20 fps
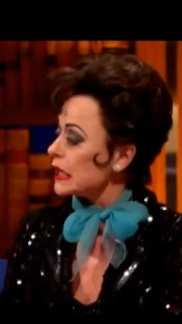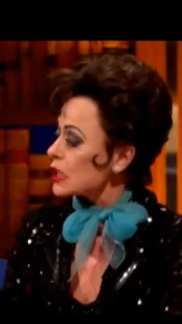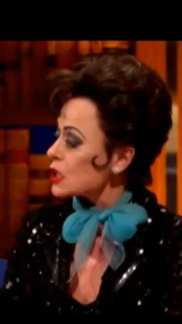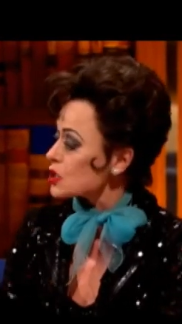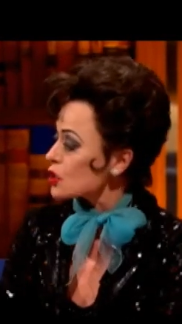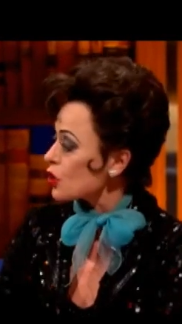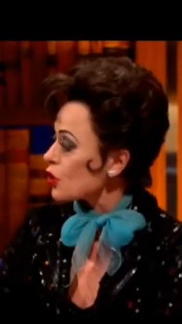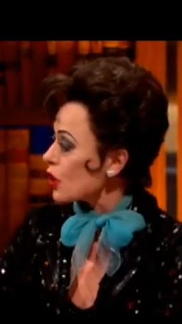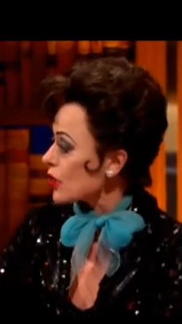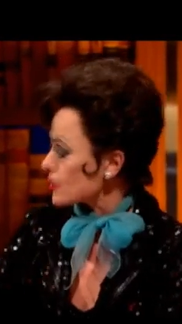
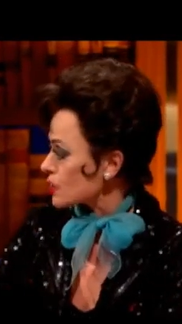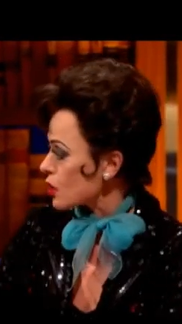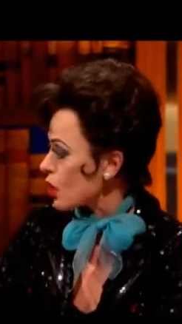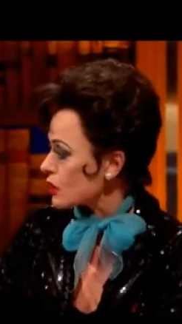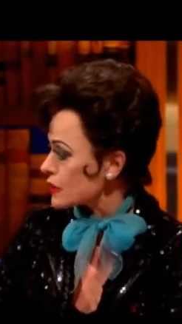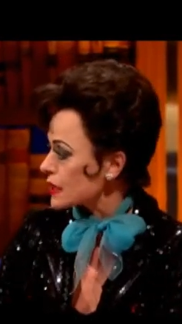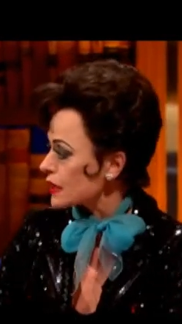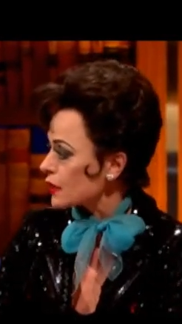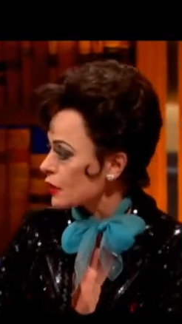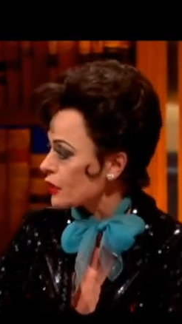So I
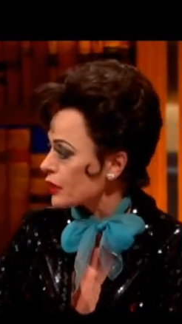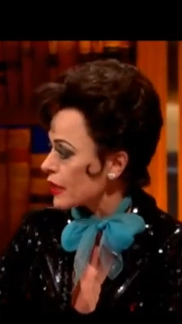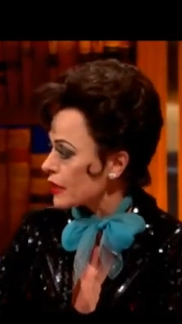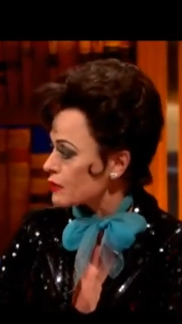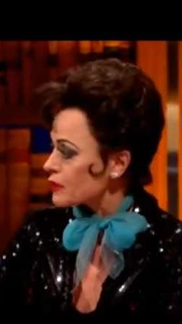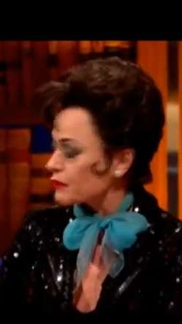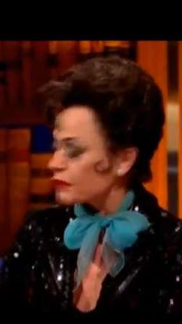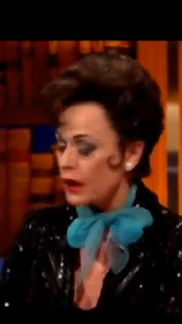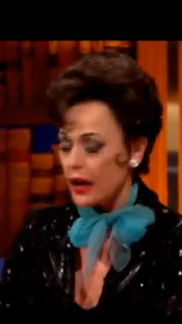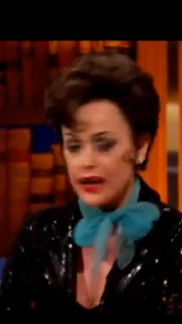started learning how
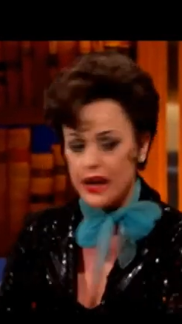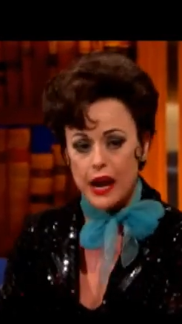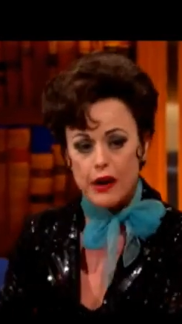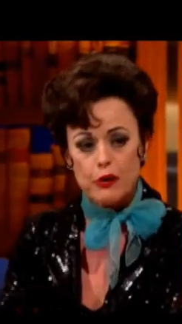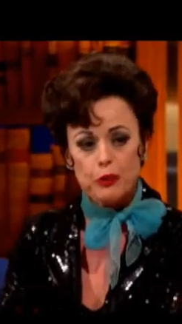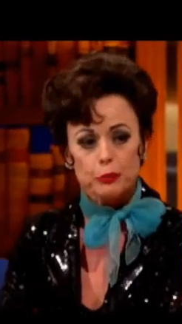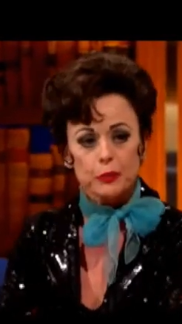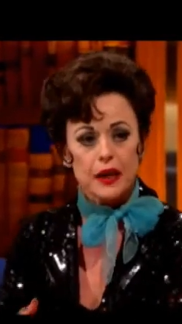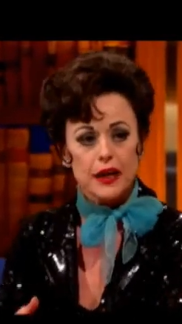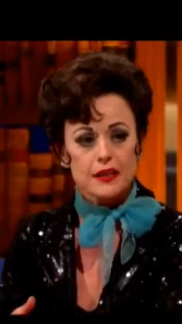to fly
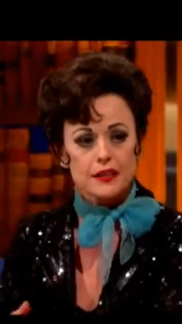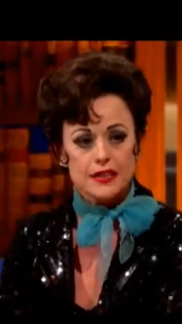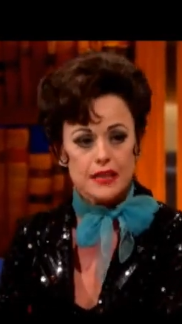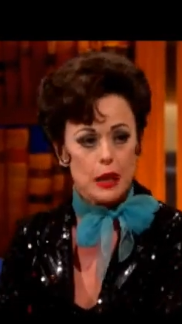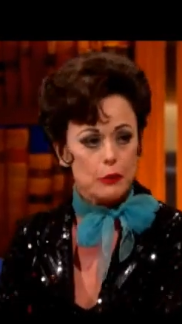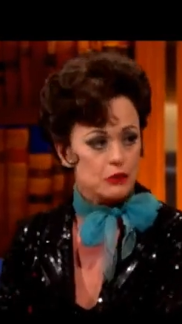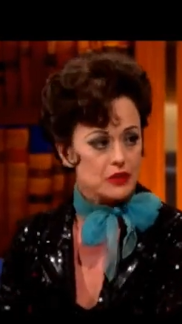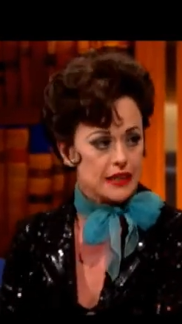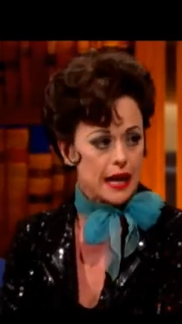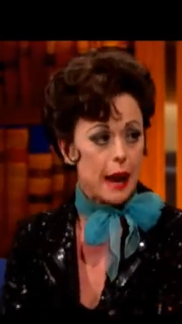aeroplanes.
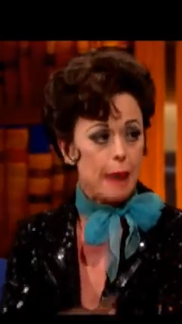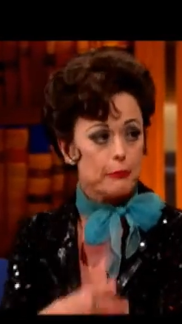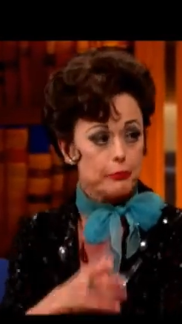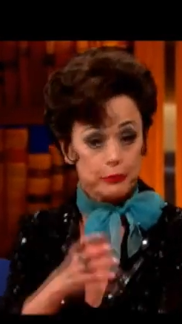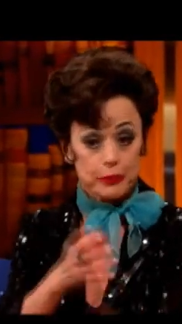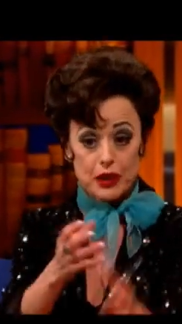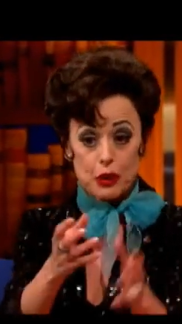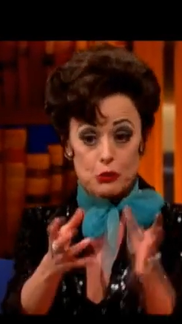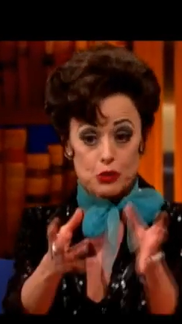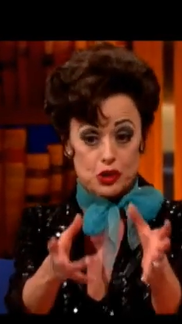Sounds camp,
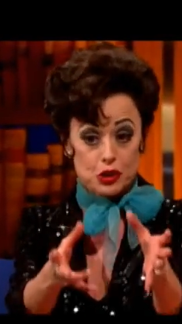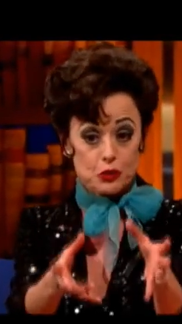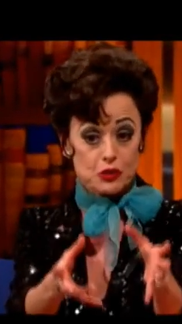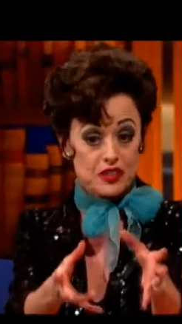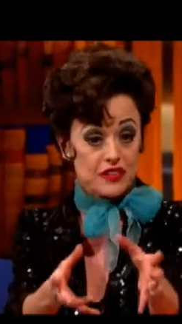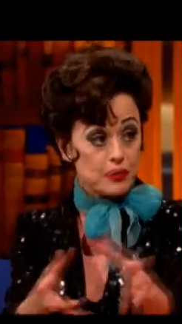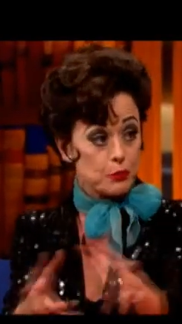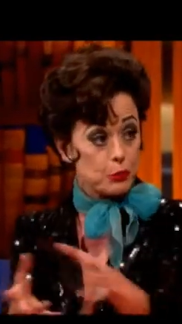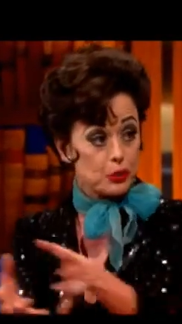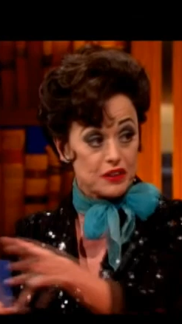but I was
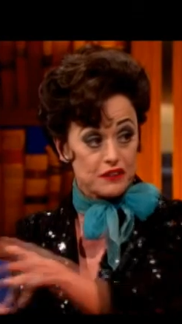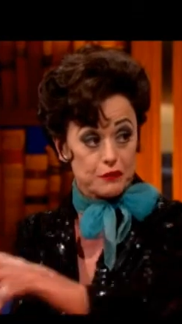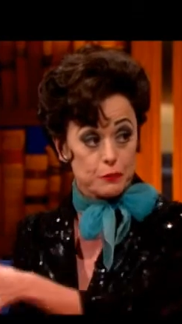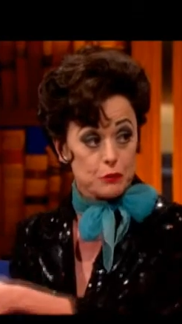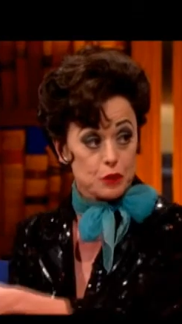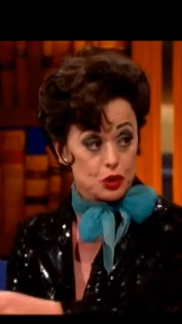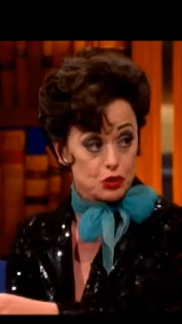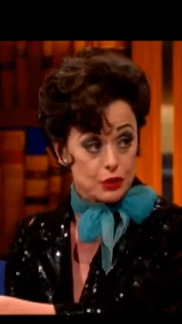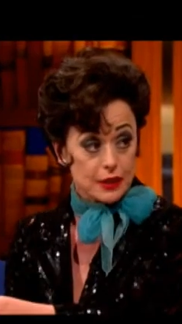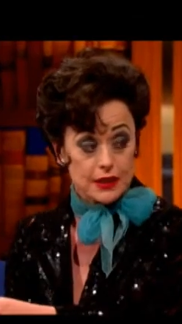using the money from
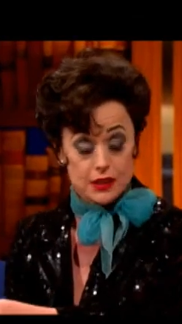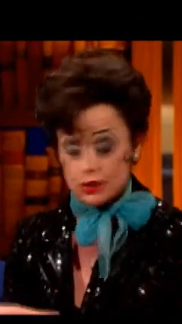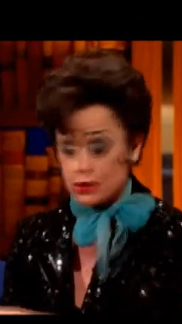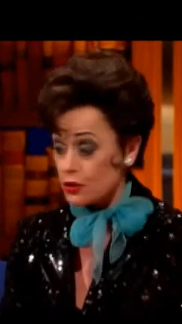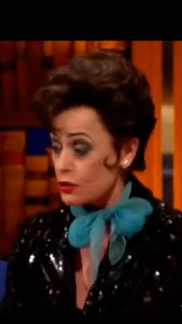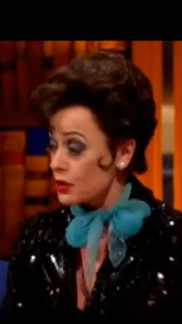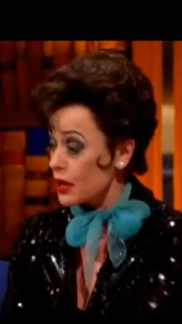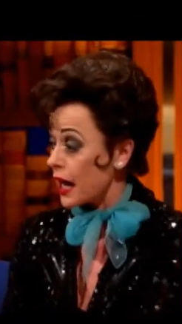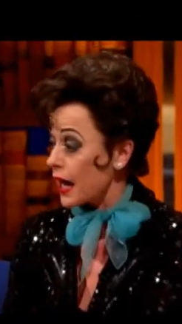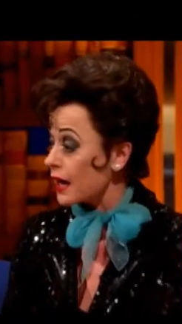the street to
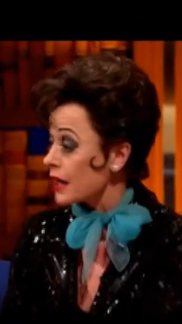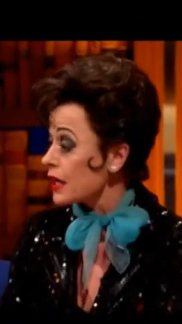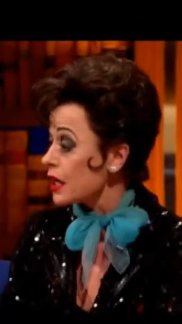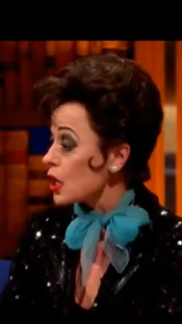do that.